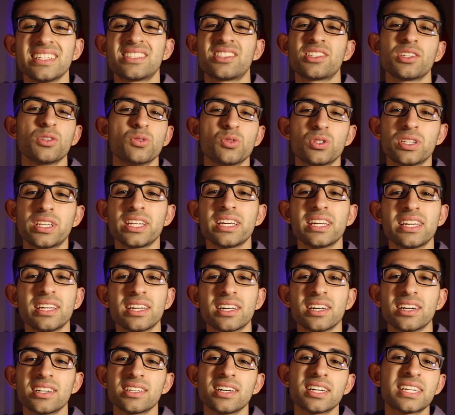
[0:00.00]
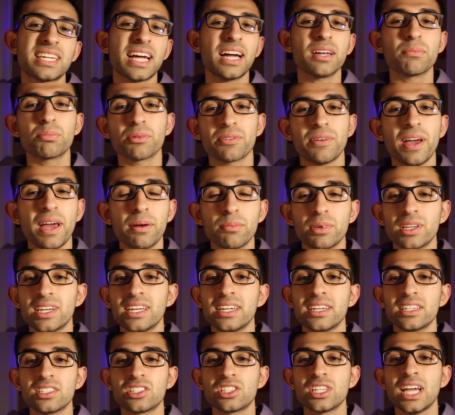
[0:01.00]
It's usually a type of
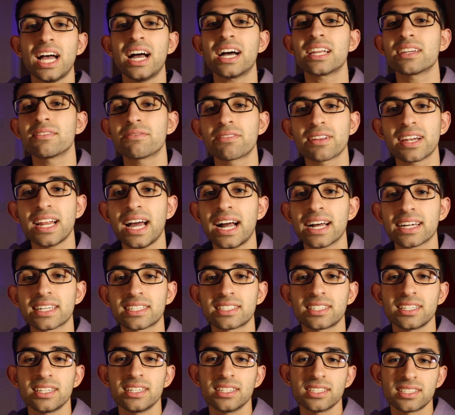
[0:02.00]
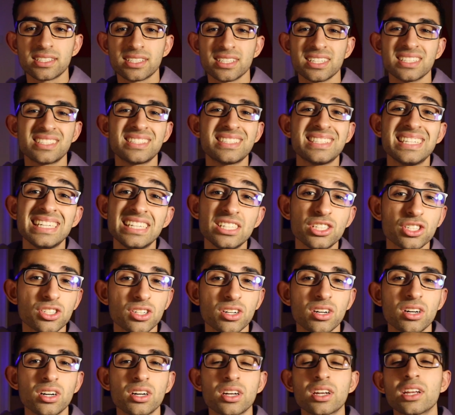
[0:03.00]
hemorrhage, anaphylaxis, a
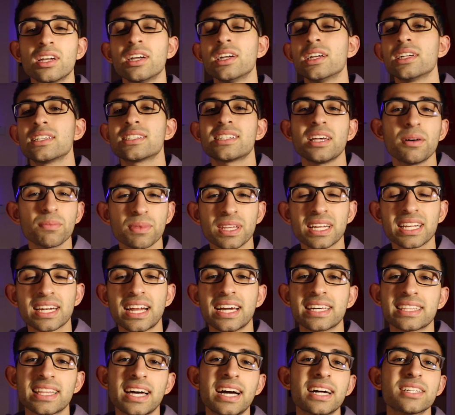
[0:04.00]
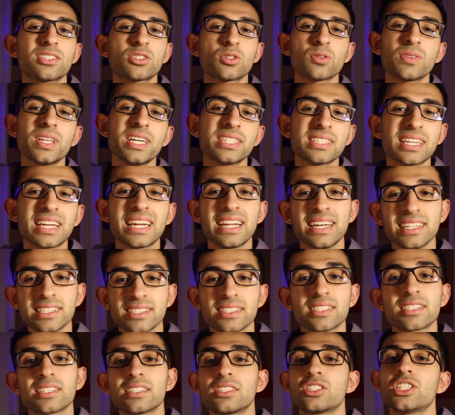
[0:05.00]
seizure, something like that. So there's a
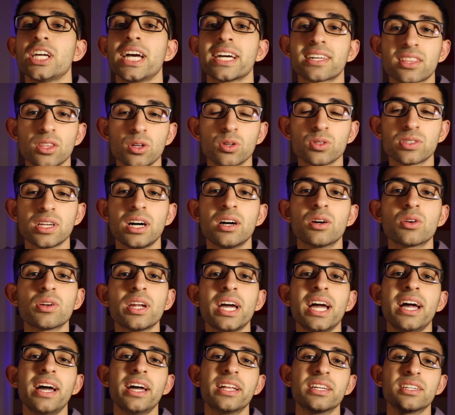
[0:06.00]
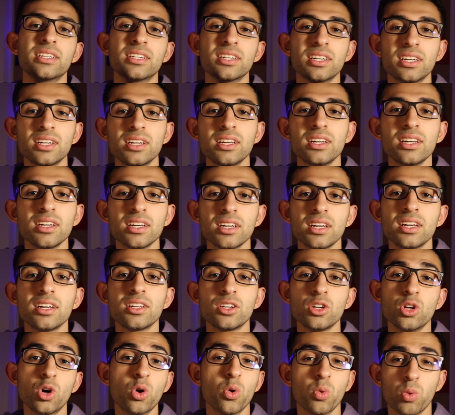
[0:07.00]
list, check those out and
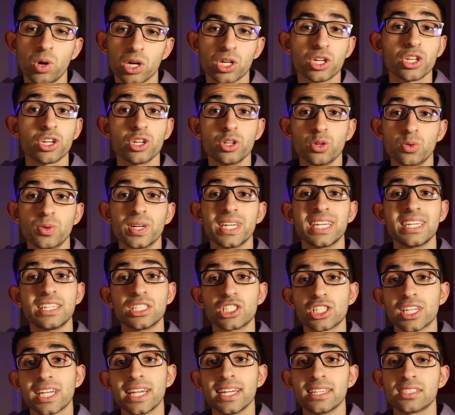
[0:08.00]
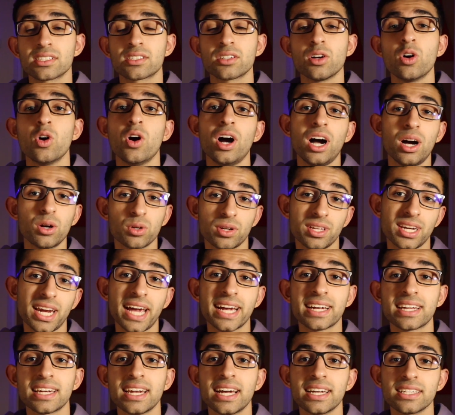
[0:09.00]
know what to do in each case or how to
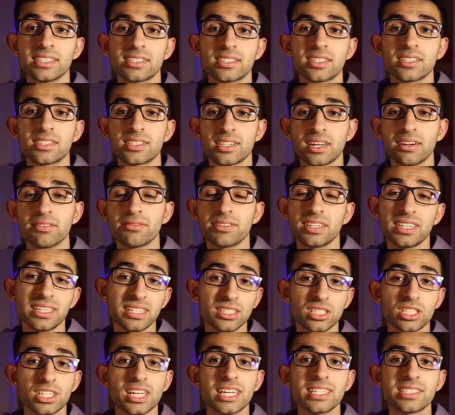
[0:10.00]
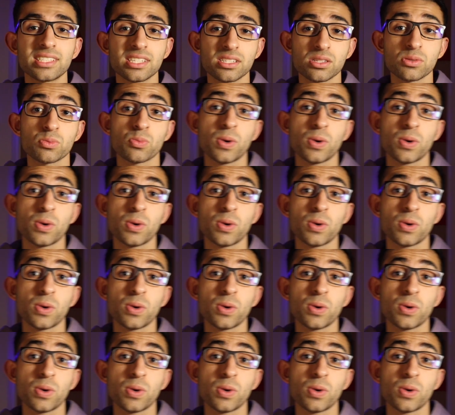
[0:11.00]
recognize the stuff in each case as